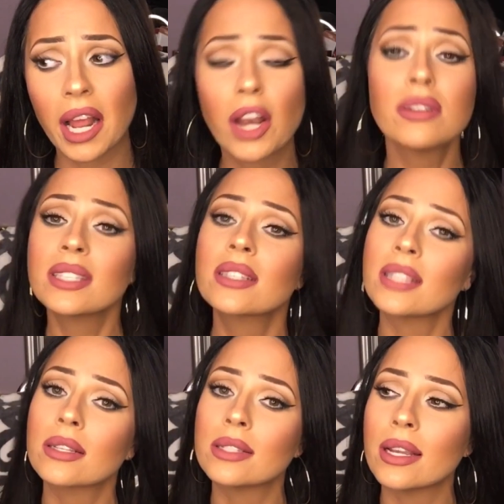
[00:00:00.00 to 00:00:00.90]
And I know
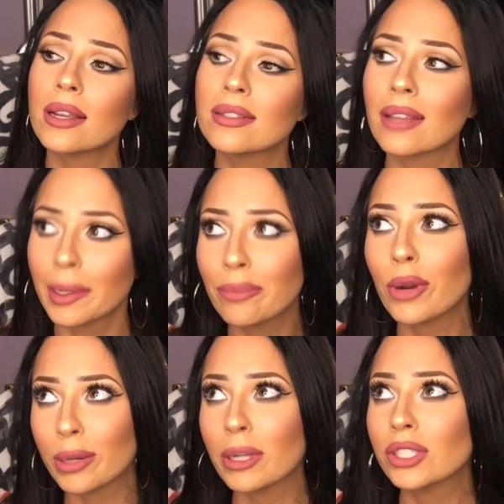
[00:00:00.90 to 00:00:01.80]
$660 is like
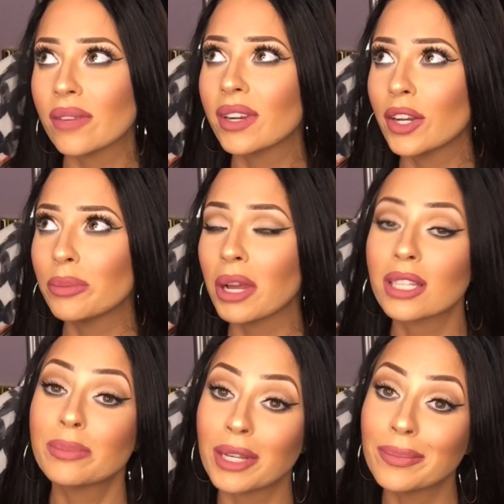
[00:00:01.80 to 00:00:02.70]
pretty much $700
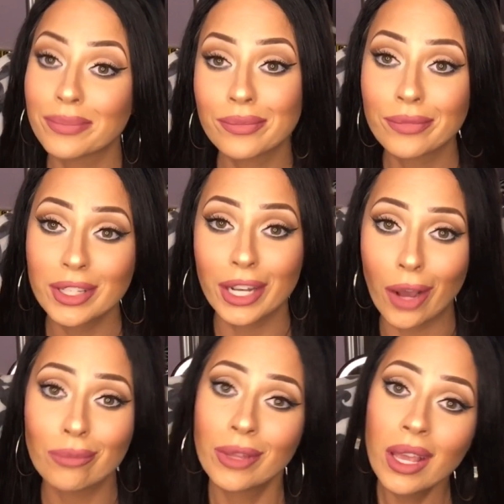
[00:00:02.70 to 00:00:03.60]
bucks, but you
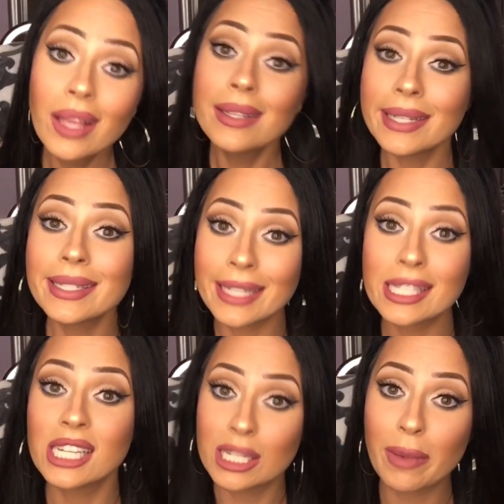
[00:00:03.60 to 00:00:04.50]
know,
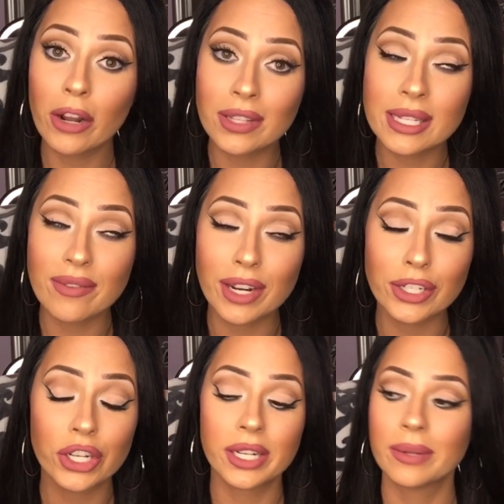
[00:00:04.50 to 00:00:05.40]
$660 is better than
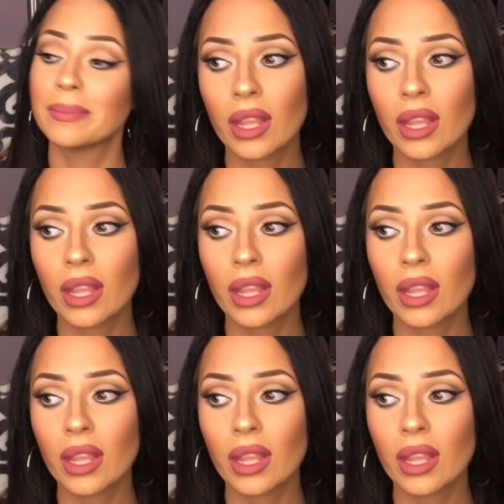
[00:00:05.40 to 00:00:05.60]
$700.